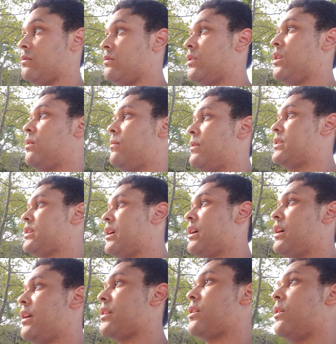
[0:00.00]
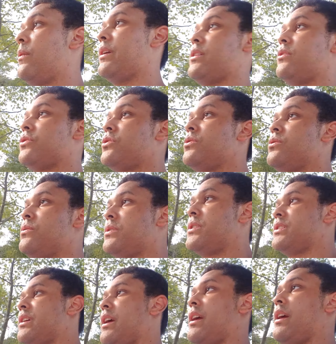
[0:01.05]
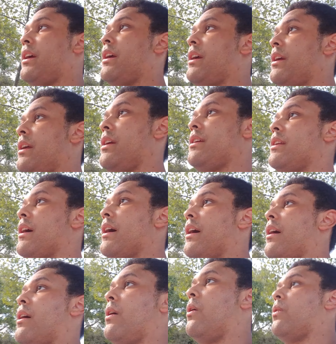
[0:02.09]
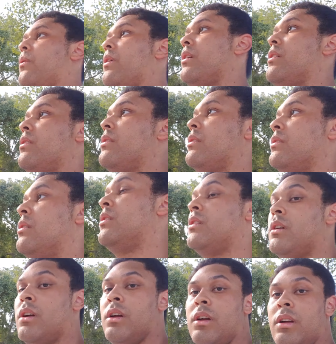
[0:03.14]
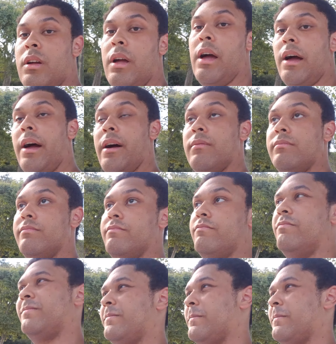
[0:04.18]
what was I going to say now? Um,